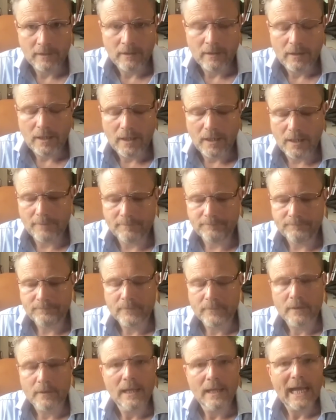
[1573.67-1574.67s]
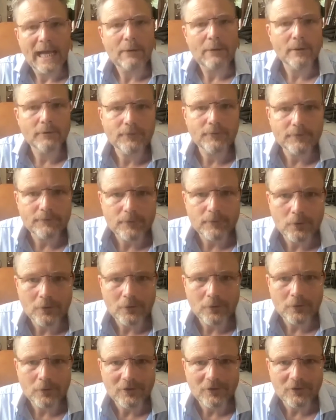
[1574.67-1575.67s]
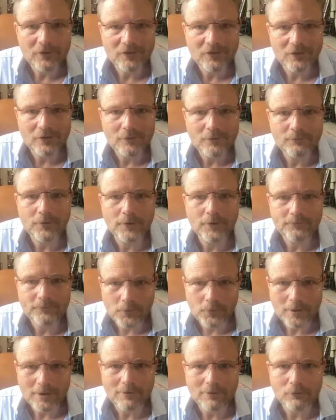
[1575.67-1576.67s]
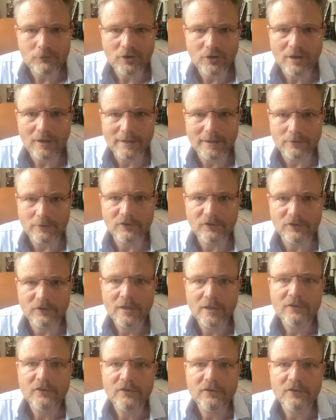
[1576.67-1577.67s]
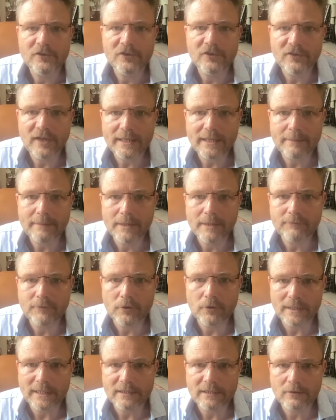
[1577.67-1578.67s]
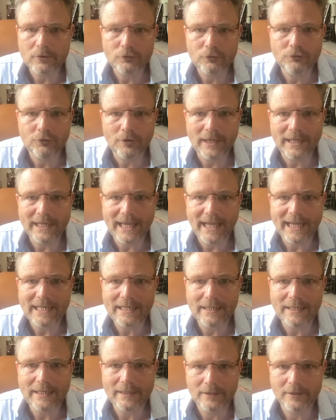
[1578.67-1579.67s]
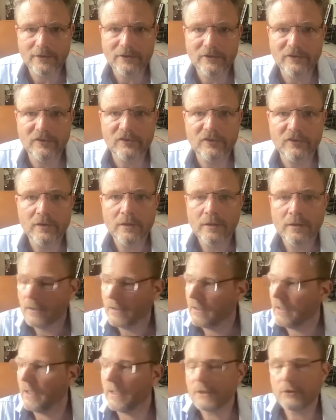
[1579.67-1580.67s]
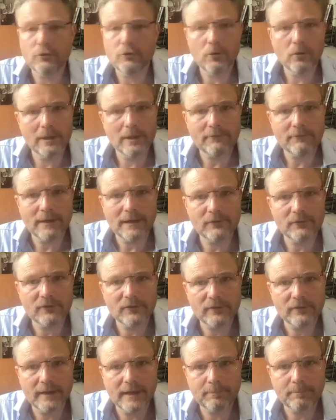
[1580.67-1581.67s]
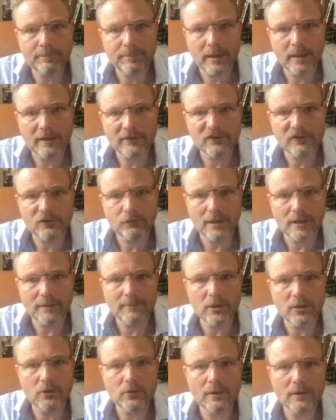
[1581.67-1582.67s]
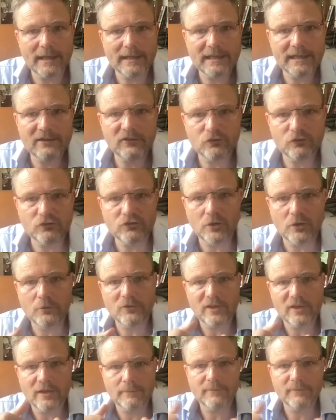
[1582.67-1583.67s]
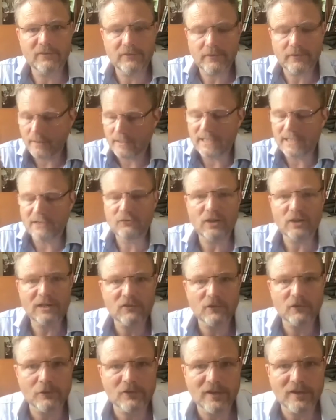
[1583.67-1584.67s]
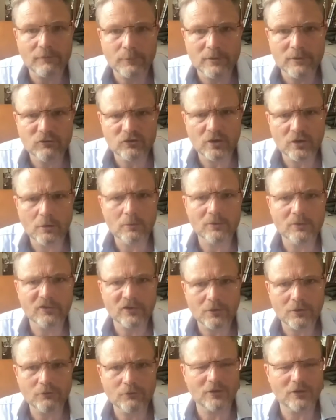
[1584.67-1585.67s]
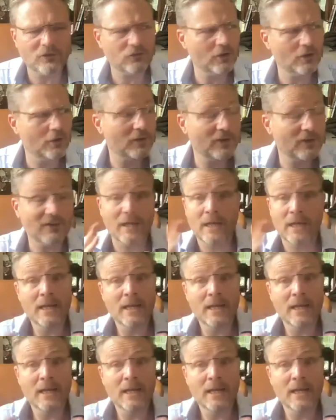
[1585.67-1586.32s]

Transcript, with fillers: Um, however, of course, for a four year old child to tell them they've got little green aliens like crawling around their bloodstream and you then need to shoot it, inject yourself with soldiers, shoot it down